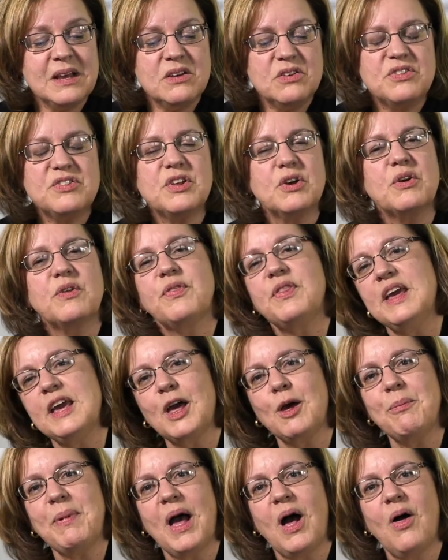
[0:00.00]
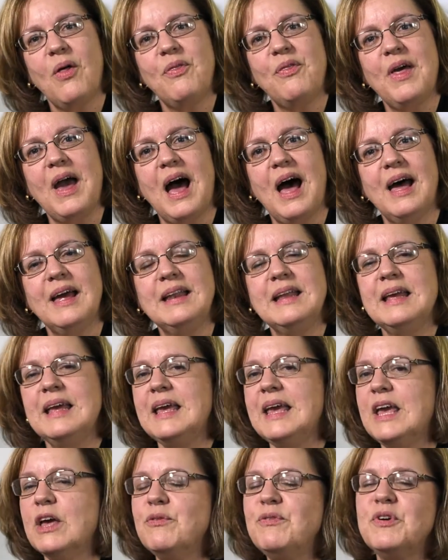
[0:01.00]
So think about that.
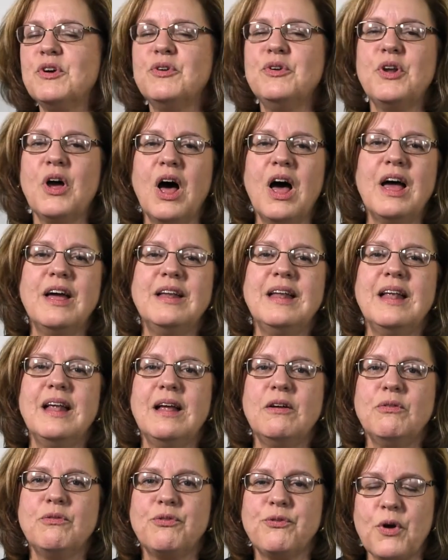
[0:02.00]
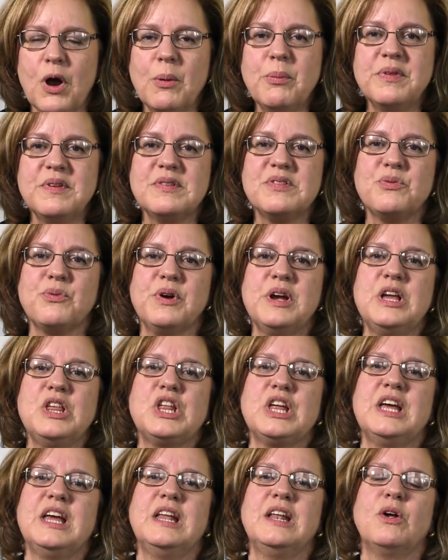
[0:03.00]
If you're not from this
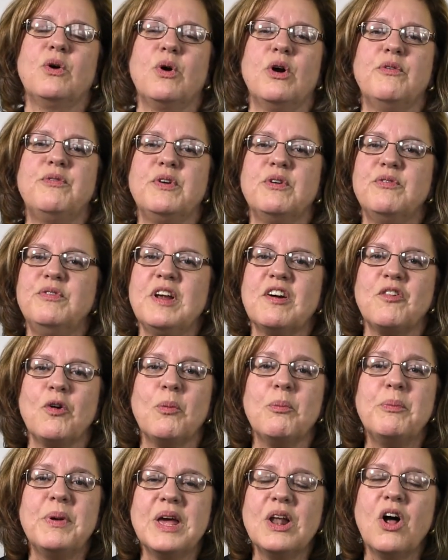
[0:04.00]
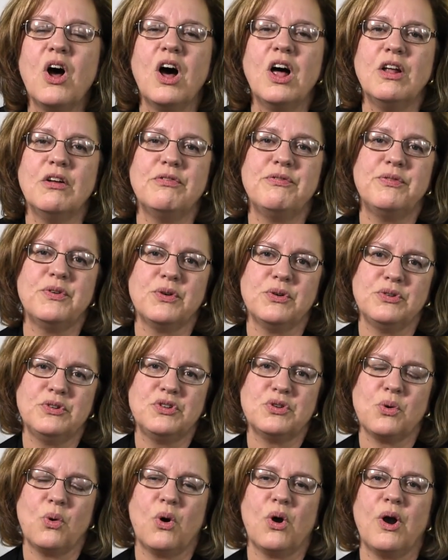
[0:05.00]
region, or if you've never been on a food
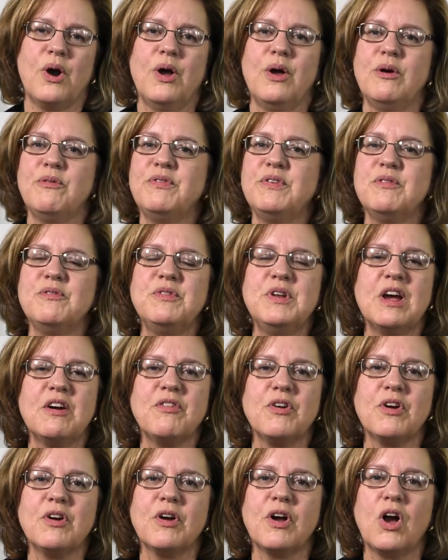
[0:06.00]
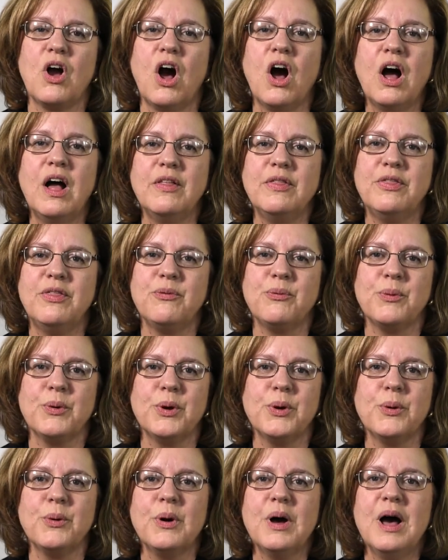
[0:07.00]
tour, if you've never gone
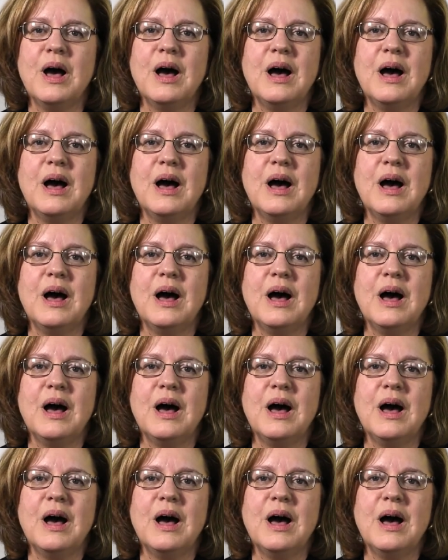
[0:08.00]
through